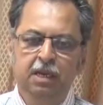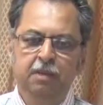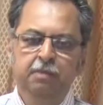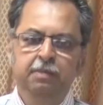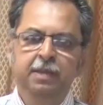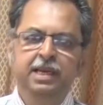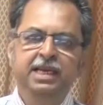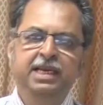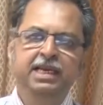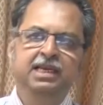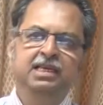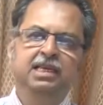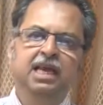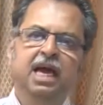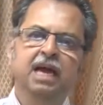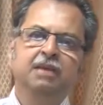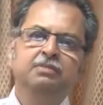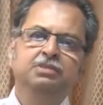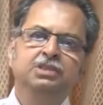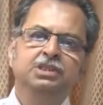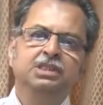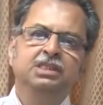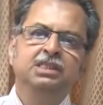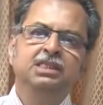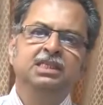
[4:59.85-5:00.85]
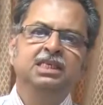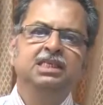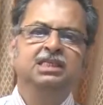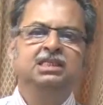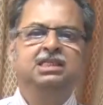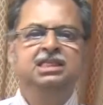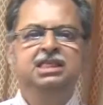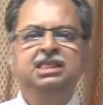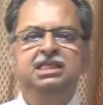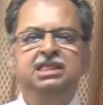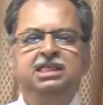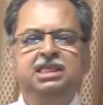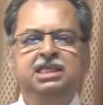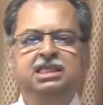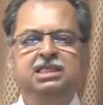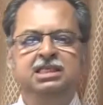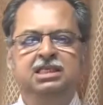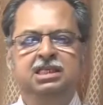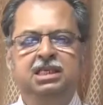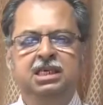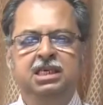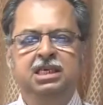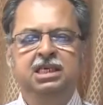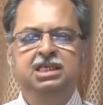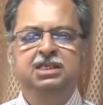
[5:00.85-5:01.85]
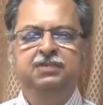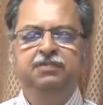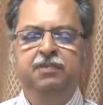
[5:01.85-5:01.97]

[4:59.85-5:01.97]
Many times this disease is